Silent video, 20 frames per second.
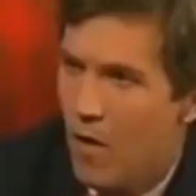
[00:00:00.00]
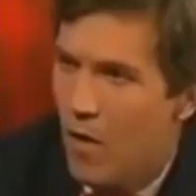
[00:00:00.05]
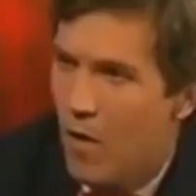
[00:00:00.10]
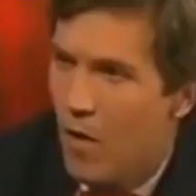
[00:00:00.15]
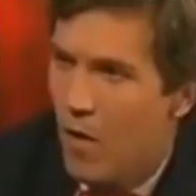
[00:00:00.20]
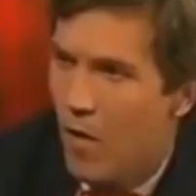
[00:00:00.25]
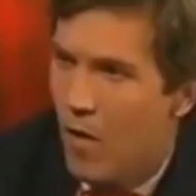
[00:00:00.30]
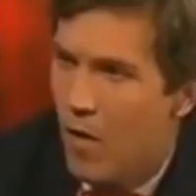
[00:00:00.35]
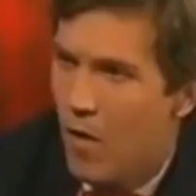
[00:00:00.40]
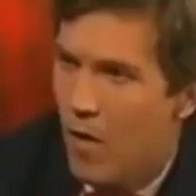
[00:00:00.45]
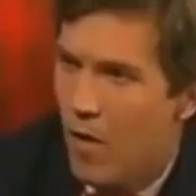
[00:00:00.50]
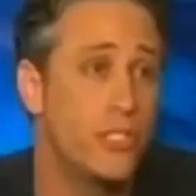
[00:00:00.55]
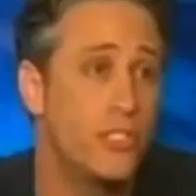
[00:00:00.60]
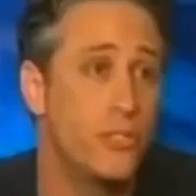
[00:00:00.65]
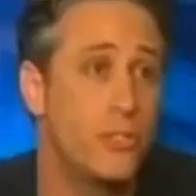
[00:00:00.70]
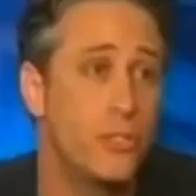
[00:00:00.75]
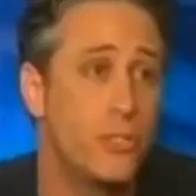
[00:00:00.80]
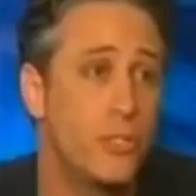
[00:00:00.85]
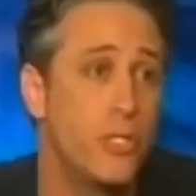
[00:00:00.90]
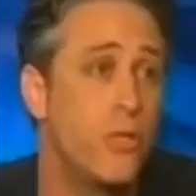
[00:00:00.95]
It's someone who
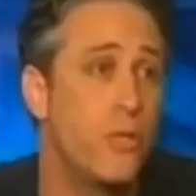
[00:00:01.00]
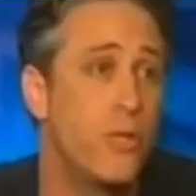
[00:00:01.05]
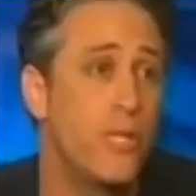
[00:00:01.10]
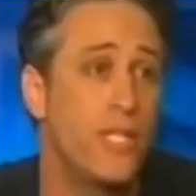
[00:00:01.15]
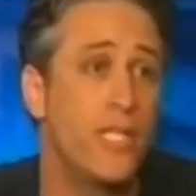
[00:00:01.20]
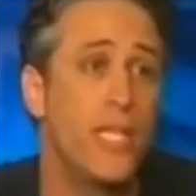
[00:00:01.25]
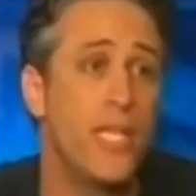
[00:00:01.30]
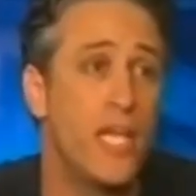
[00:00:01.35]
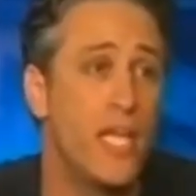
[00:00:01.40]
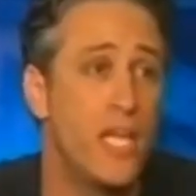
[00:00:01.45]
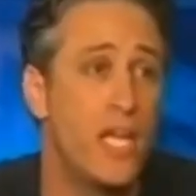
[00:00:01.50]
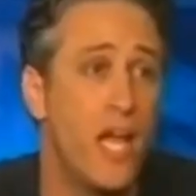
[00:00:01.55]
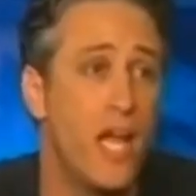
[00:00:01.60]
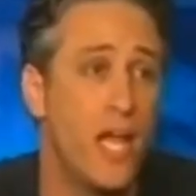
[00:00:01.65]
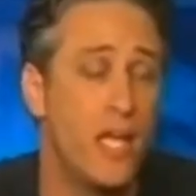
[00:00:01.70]
watches your show and